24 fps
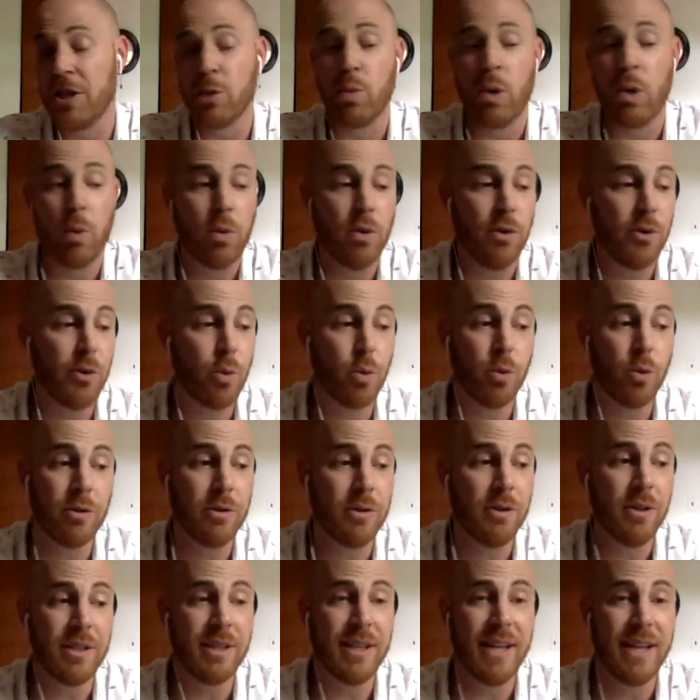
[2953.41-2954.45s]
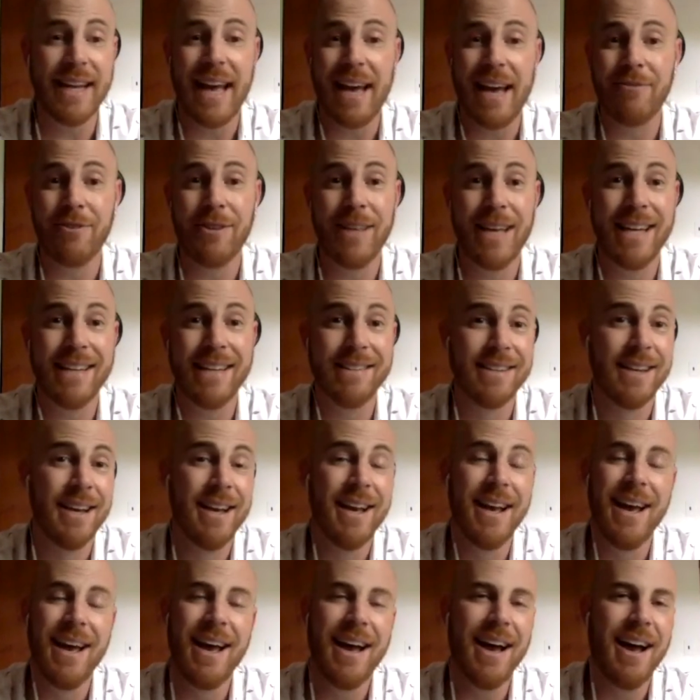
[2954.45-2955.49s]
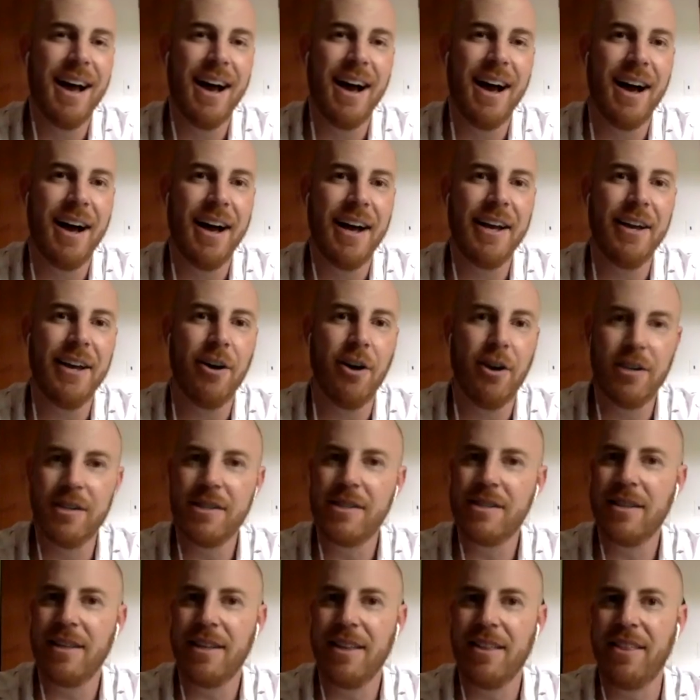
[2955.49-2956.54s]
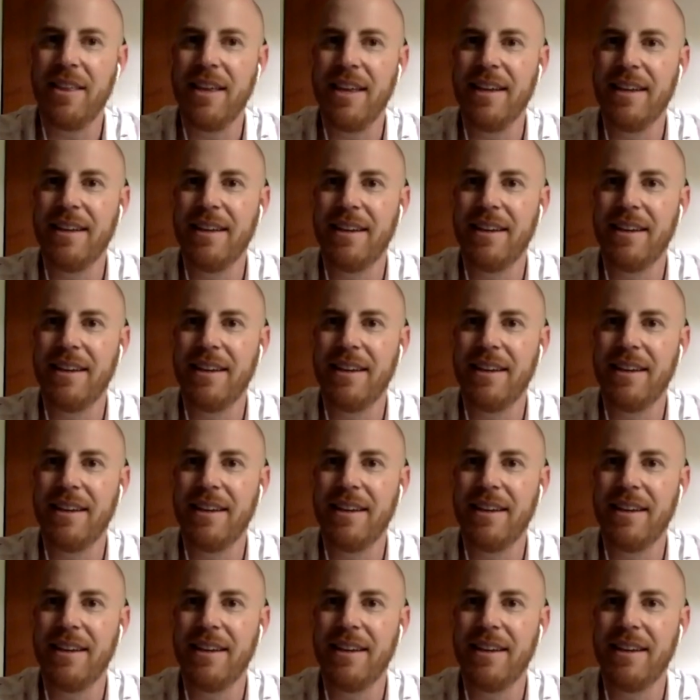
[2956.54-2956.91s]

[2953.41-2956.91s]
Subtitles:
what will the world look like after that? I honestly think